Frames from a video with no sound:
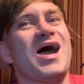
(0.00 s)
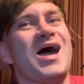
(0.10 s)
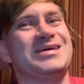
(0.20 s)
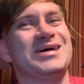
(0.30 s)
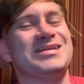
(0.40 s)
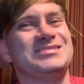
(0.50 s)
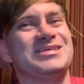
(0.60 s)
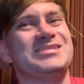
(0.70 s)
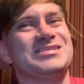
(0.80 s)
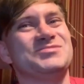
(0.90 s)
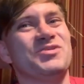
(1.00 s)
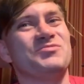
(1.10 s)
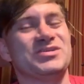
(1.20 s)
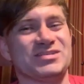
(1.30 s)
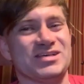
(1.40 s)
I gotta say this one
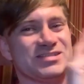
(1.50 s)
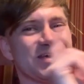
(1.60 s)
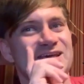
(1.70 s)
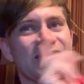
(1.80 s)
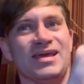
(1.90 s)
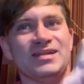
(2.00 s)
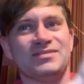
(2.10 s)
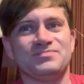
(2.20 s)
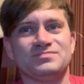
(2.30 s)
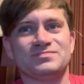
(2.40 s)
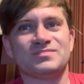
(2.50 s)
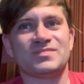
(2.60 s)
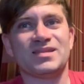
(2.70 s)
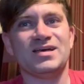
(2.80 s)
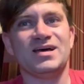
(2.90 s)
where it's like say hit,
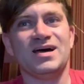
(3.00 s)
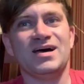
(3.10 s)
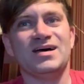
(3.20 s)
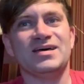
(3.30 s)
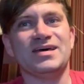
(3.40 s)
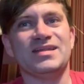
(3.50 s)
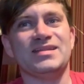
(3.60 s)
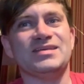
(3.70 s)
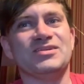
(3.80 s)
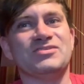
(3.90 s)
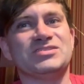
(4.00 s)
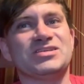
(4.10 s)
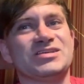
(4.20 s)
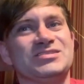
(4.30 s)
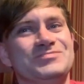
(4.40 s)
and that you know it's
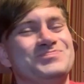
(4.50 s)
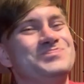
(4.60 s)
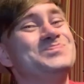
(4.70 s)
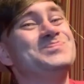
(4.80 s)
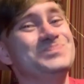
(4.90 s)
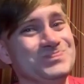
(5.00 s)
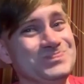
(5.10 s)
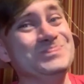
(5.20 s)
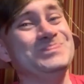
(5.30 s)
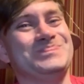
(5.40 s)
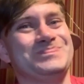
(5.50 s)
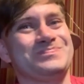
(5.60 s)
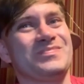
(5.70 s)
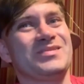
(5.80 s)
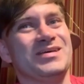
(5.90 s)
just like saying, mm,
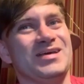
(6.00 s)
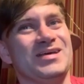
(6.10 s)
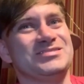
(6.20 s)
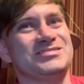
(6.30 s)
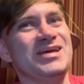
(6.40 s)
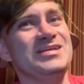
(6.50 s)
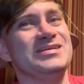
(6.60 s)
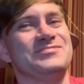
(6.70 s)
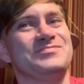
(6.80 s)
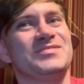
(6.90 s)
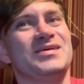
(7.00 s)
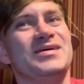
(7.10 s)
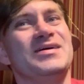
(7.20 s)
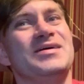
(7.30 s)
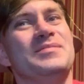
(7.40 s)
entertaining,
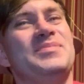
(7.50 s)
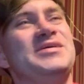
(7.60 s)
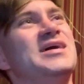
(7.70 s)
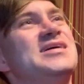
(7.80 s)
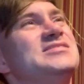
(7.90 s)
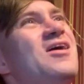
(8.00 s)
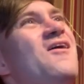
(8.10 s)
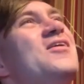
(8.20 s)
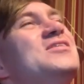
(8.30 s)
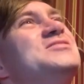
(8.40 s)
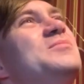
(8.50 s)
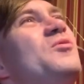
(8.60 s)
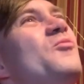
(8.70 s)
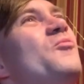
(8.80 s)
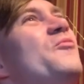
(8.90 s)
because there are some
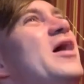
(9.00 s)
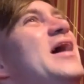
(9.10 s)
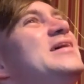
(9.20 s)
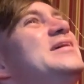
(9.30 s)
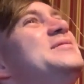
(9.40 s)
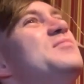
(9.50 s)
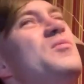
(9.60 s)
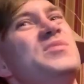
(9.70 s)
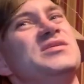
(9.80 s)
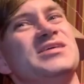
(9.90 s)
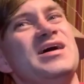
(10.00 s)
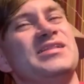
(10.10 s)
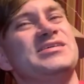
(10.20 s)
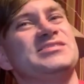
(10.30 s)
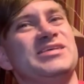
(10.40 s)
wacky moments,
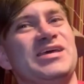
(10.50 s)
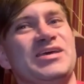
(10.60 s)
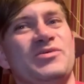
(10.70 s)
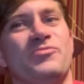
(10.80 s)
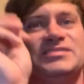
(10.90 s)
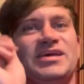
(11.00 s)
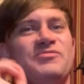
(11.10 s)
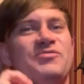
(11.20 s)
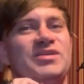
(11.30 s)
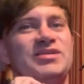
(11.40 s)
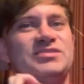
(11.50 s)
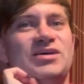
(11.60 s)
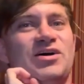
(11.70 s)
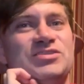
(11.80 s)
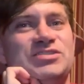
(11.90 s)
like say say when
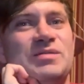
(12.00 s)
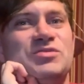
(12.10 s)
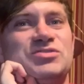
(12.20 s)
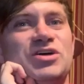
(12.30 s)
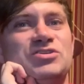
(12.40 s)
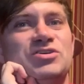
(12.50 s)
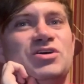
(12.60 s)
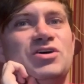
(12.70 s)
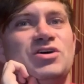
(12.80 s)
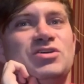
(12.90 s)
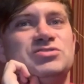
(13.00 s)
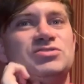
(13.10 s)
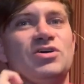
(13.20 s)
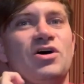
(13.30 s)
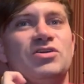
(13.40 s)
uh, Samuel Scudder,
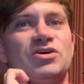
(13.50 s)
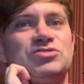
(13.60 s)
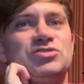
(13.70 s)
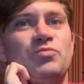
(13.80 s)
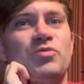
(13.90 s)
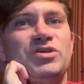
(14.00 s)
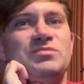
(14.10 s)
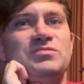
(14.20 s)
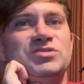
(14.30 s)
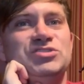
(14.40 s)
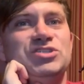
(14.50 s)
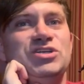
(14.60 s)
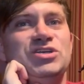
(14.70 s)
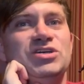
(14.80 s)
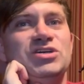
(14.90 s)
uh, Doctor William
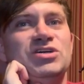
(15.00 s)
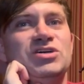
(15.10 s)
G,